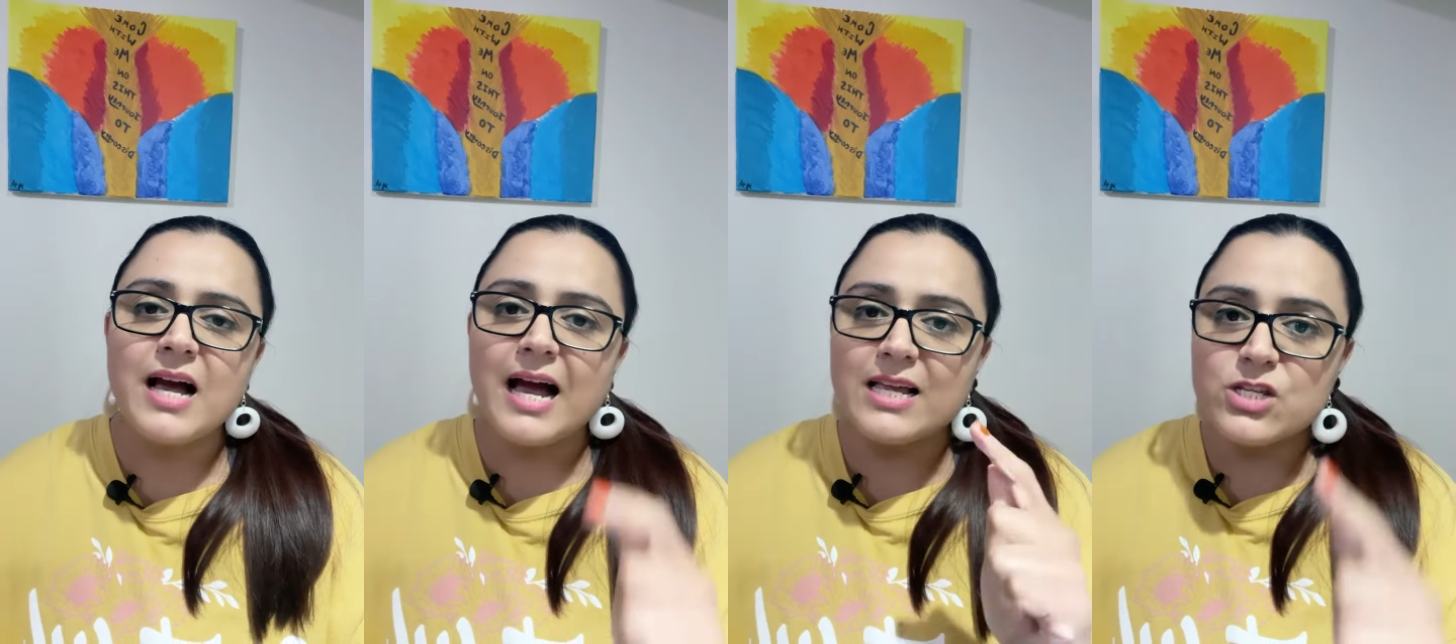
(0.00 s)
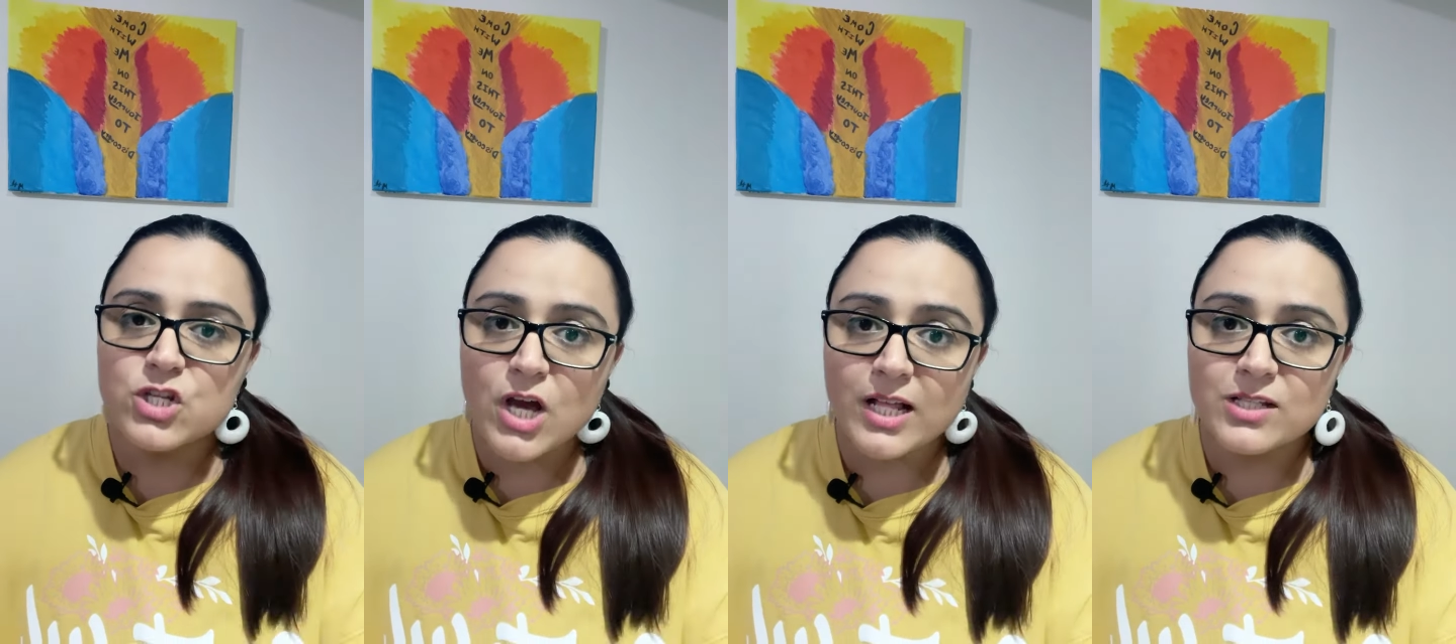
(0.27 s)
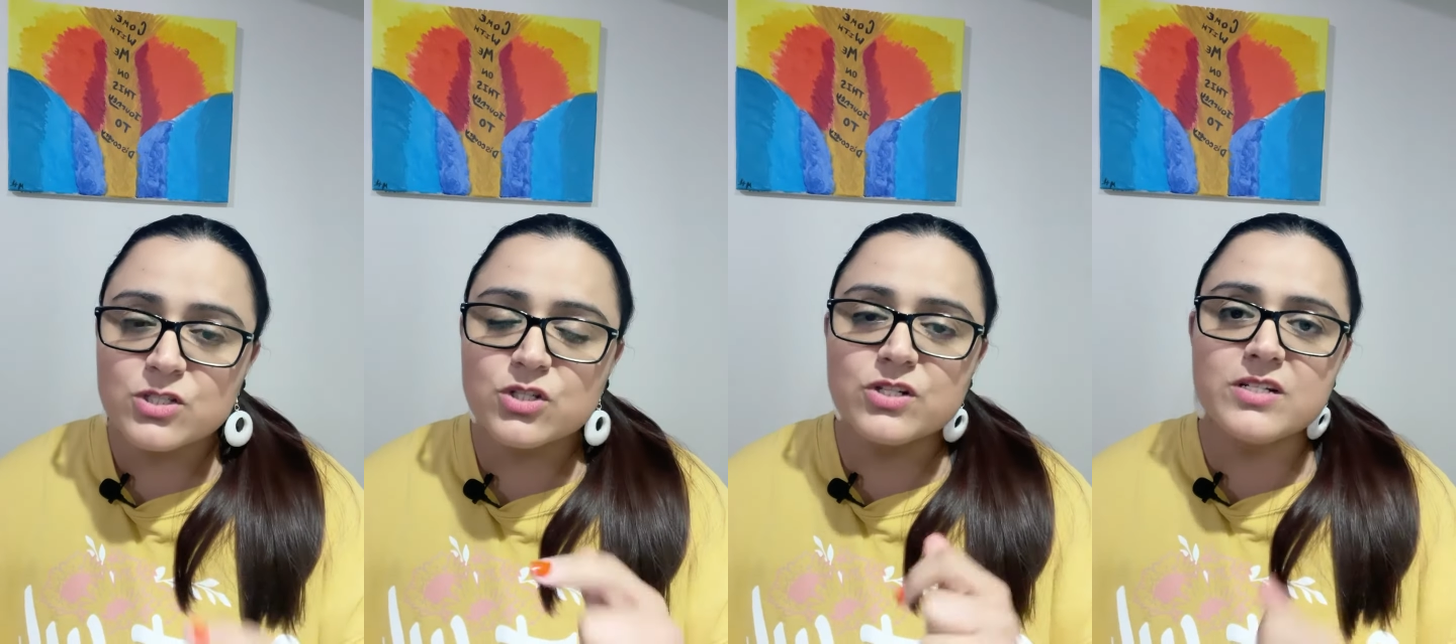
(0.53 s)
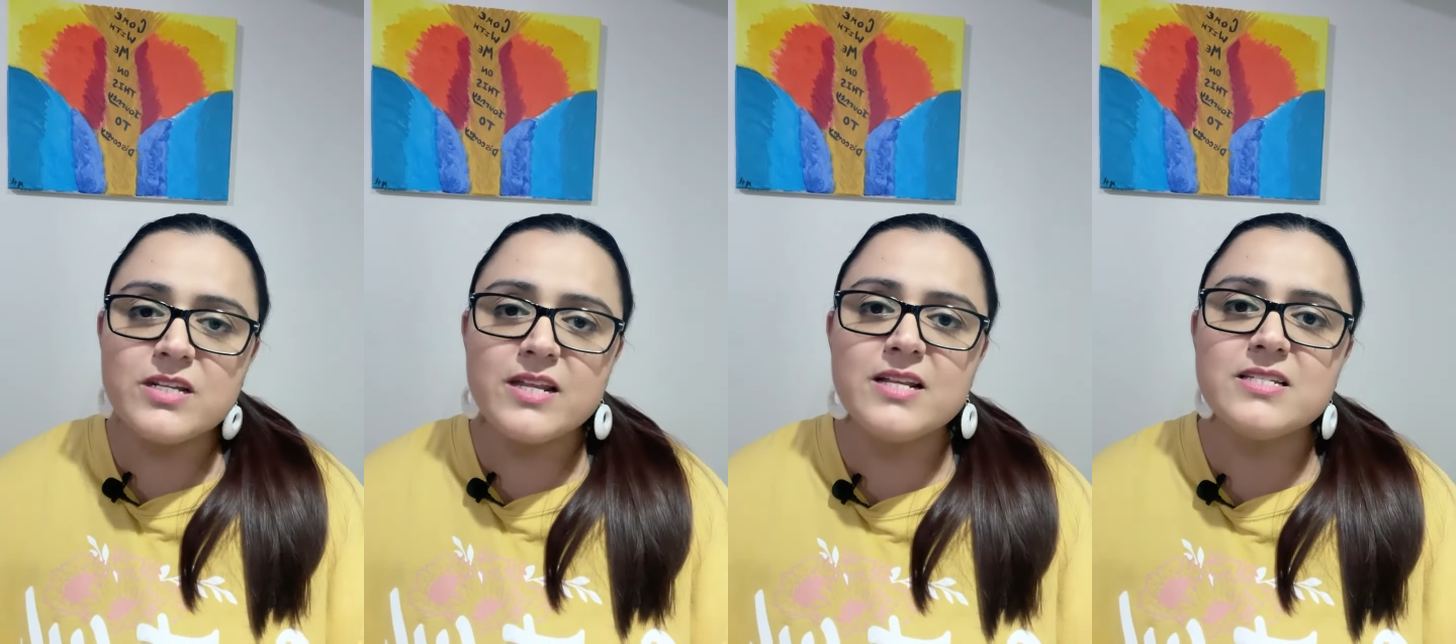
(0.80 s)
I challenge you
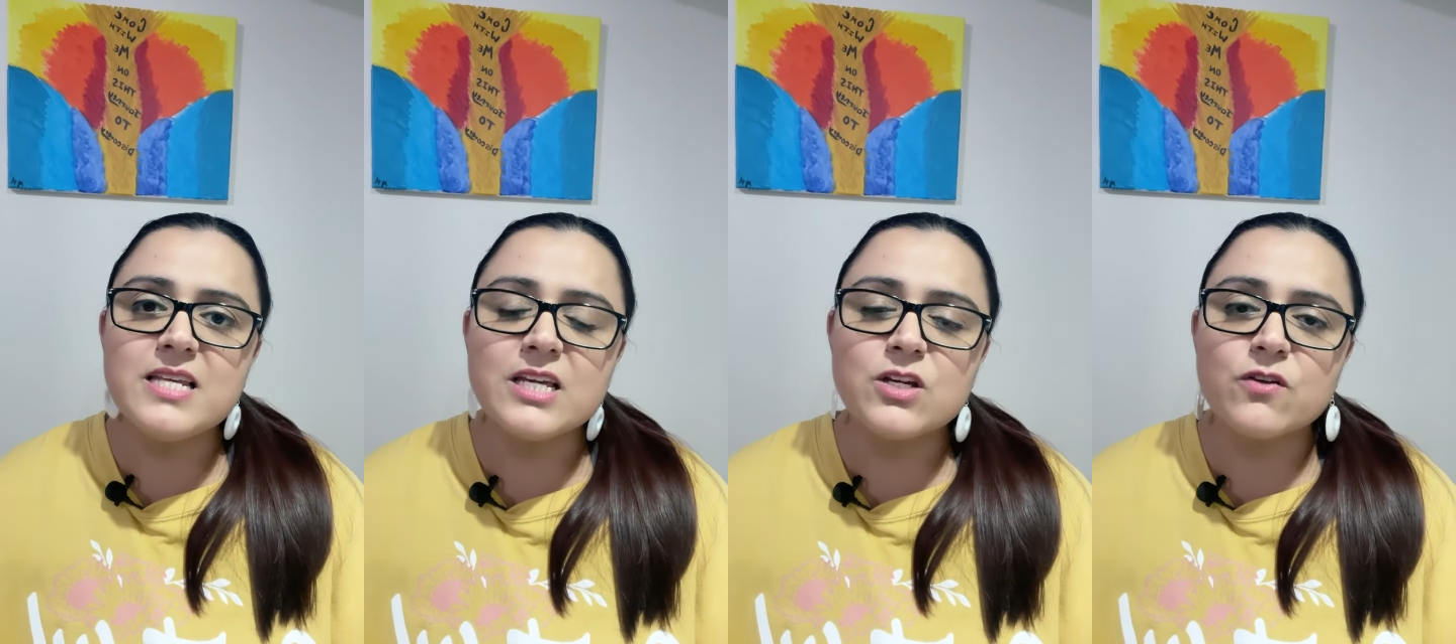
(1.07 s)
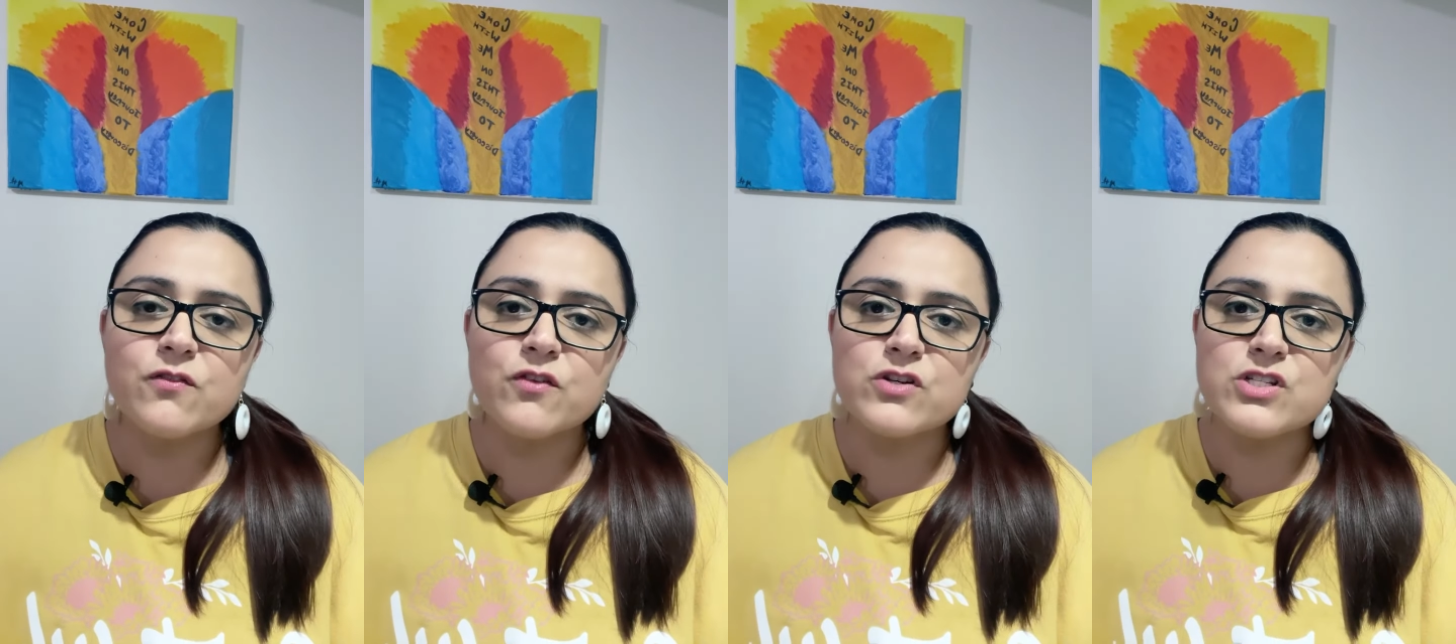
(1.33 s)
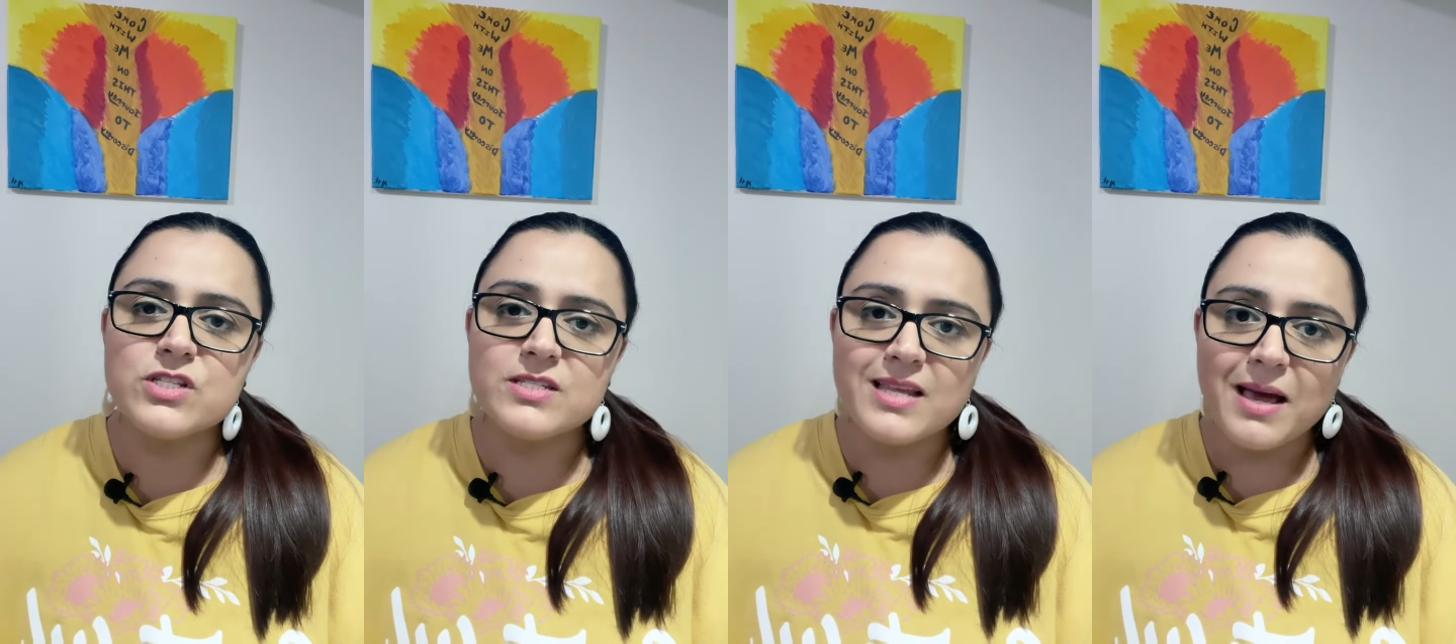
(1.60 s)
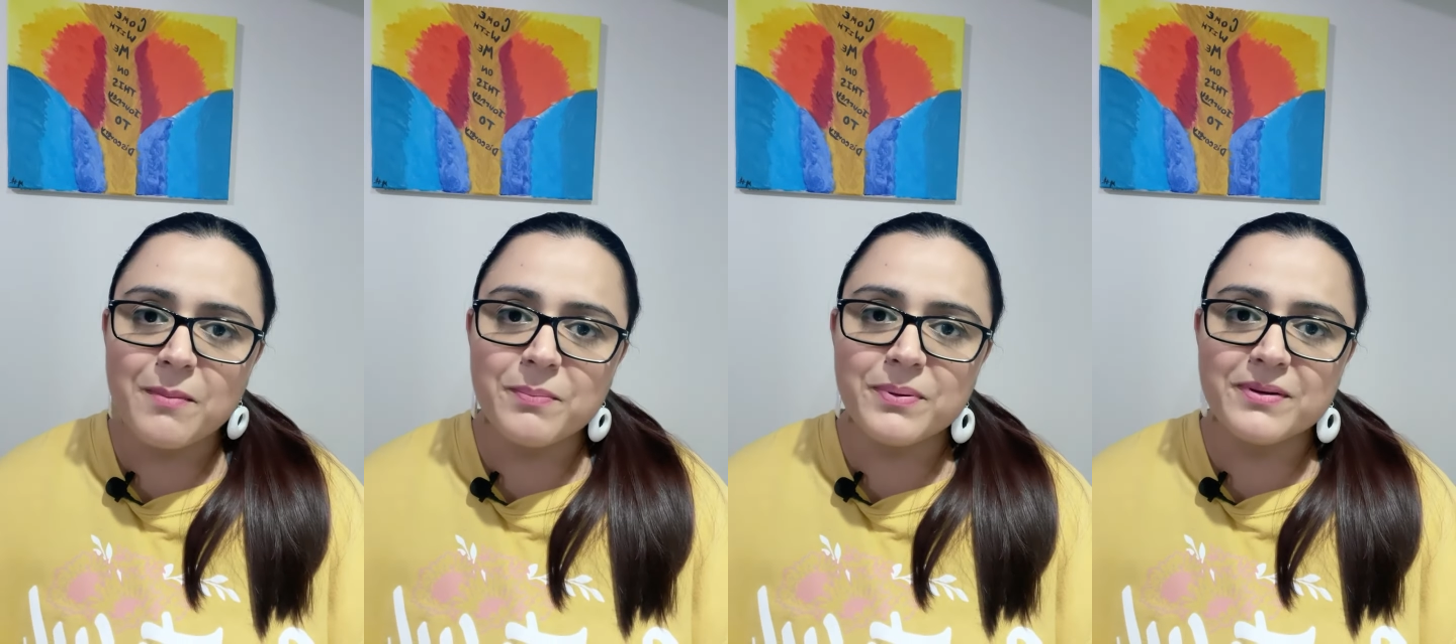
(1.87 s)
today to take your first
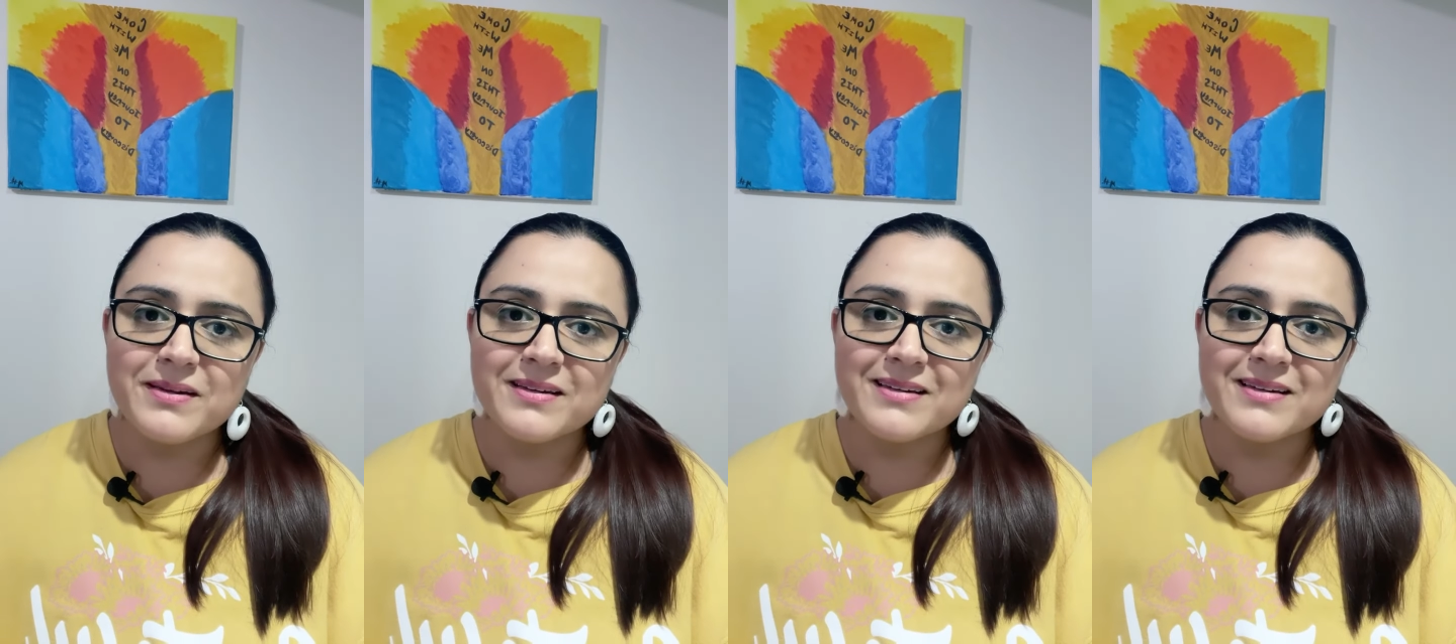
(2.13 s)
step.